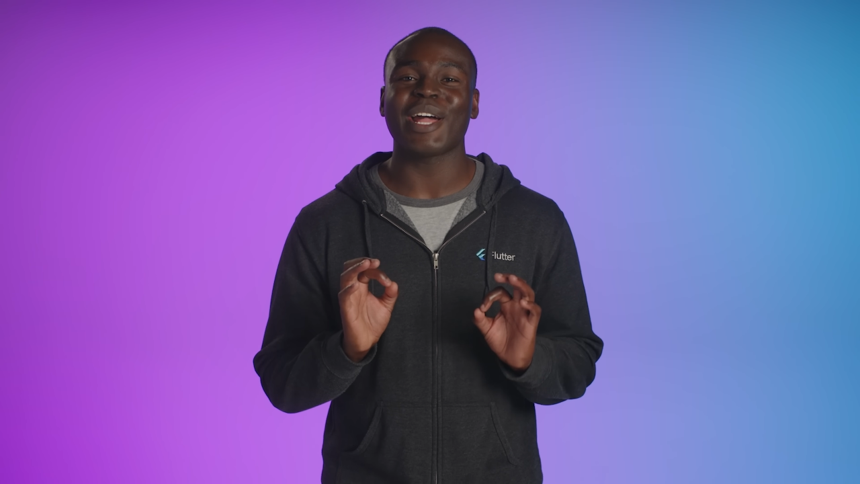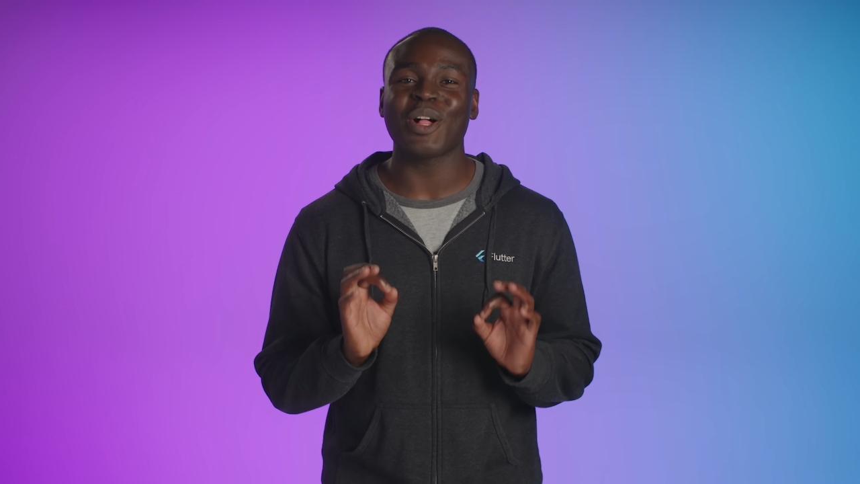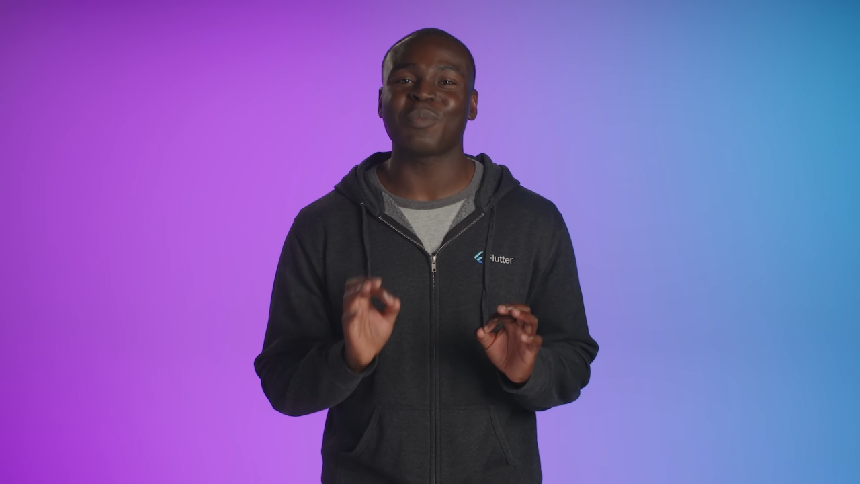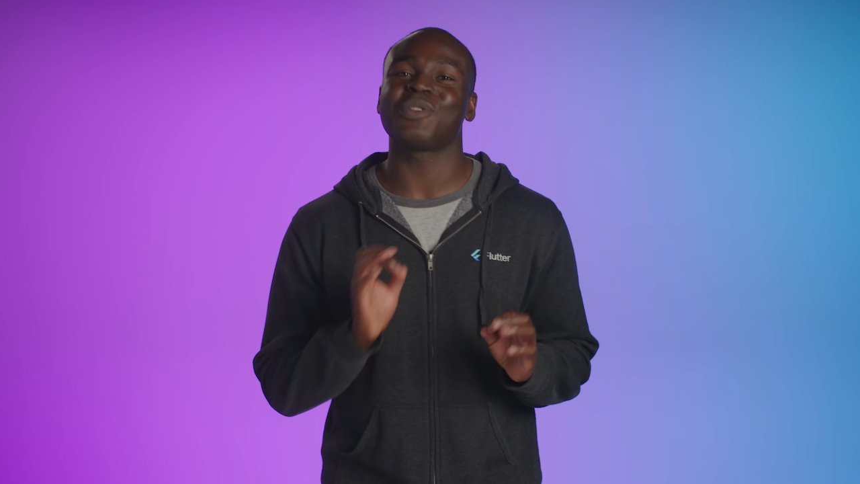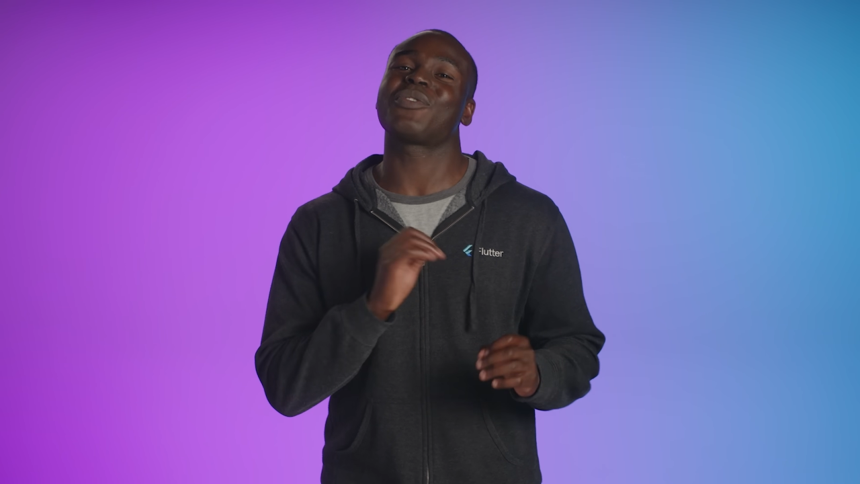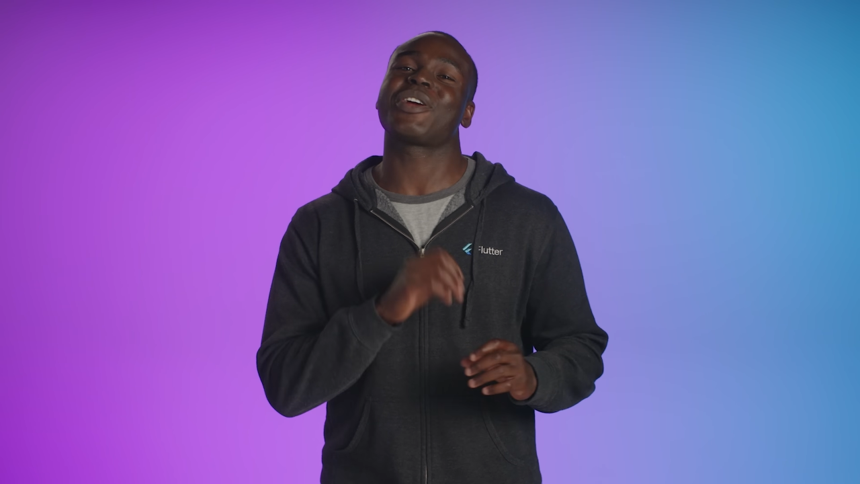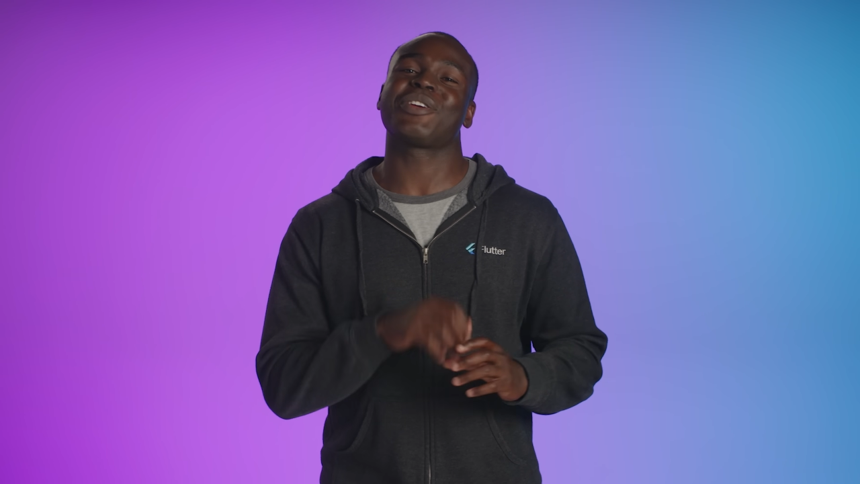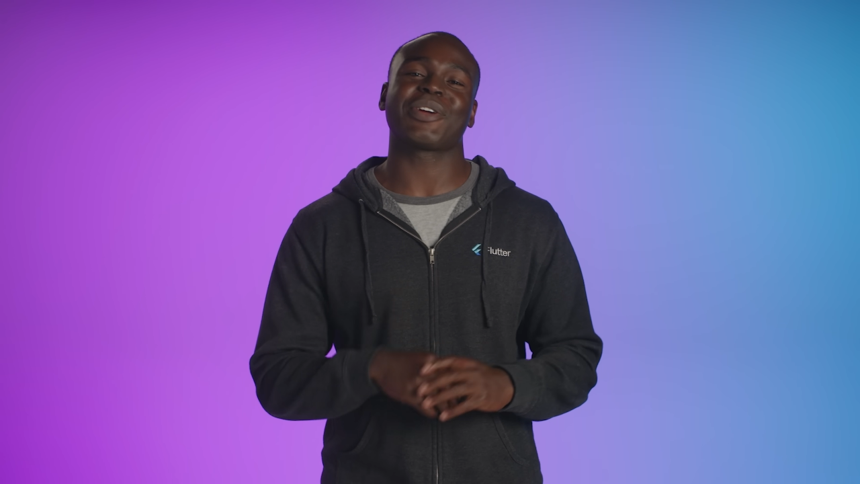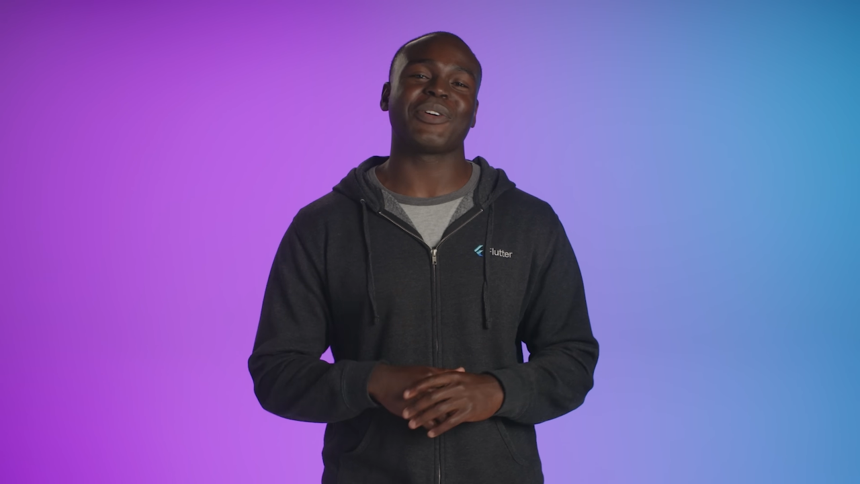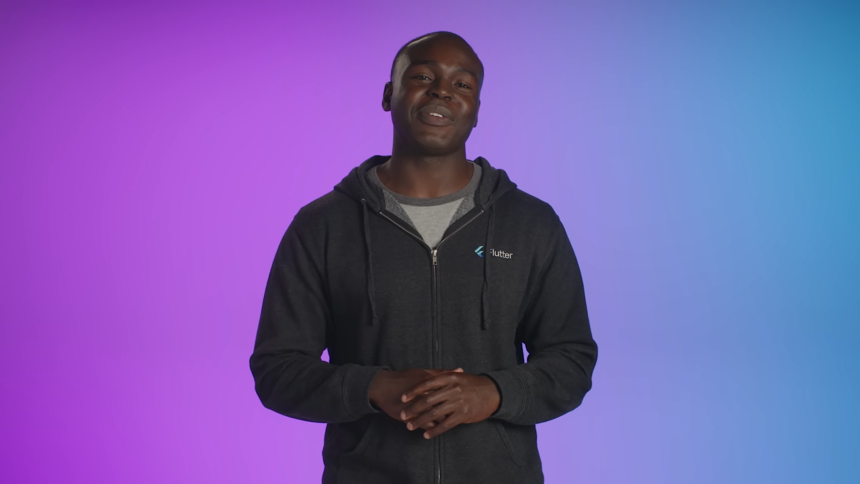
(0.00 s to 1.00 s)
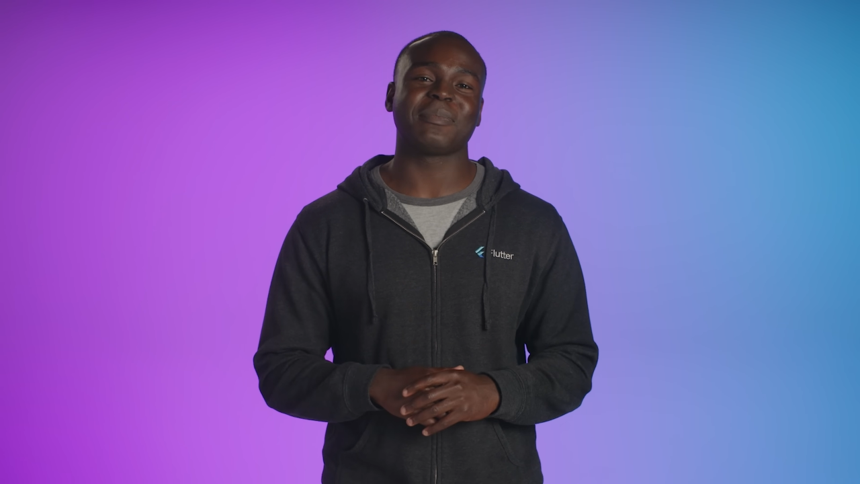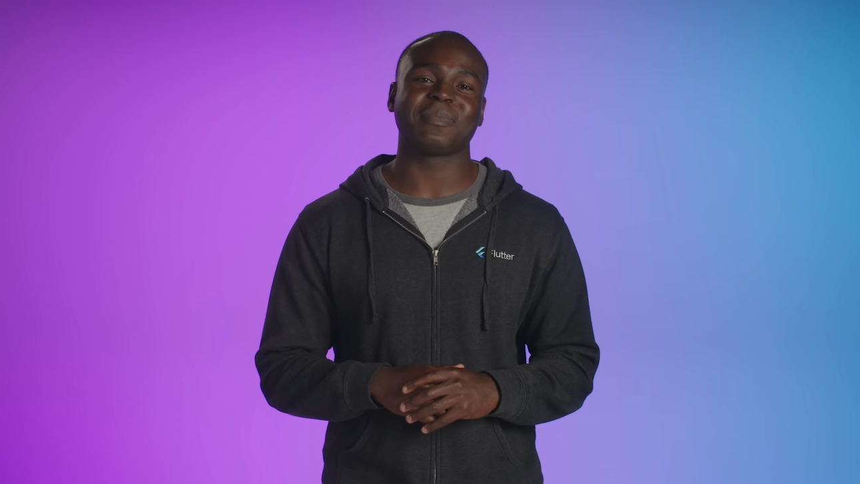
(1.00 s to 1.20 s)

help you write your code.